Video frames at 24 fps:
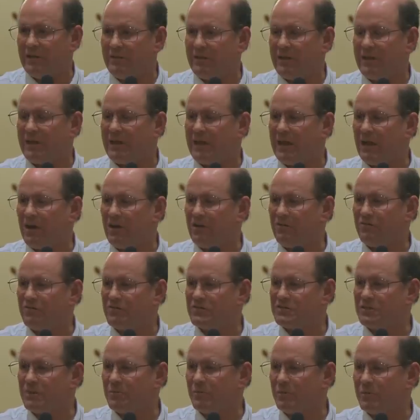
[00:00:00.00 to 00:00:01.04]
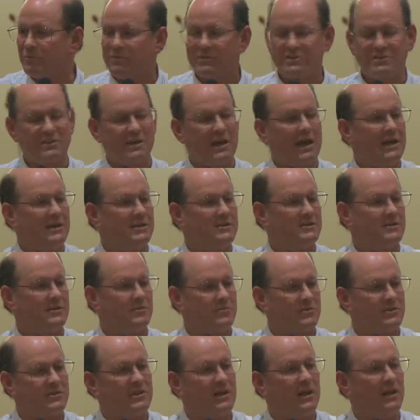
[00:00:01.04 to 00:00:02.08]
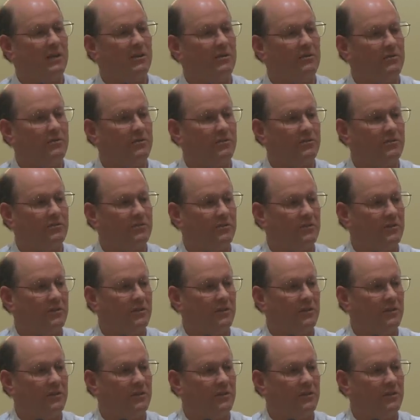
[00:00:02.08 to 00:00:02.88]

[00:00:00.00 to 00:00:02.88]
They care for someone besides themselves.